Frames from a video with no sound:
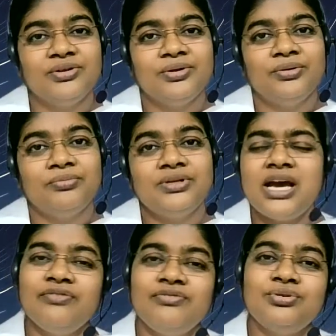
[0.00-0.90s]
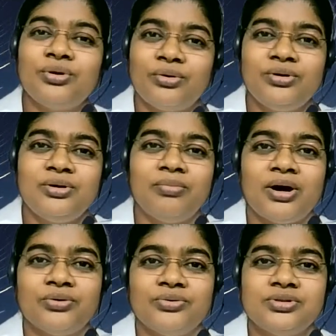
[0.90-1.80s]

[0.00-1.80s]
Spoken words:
But have you thought about